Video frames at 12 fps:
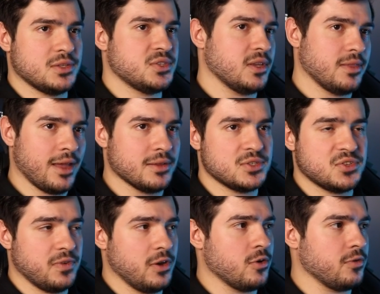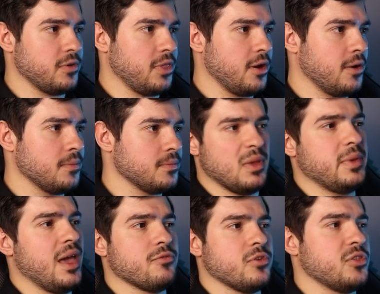Let's say that sphere over there.
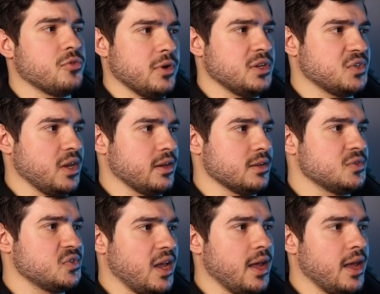Maybe every 3 seconds.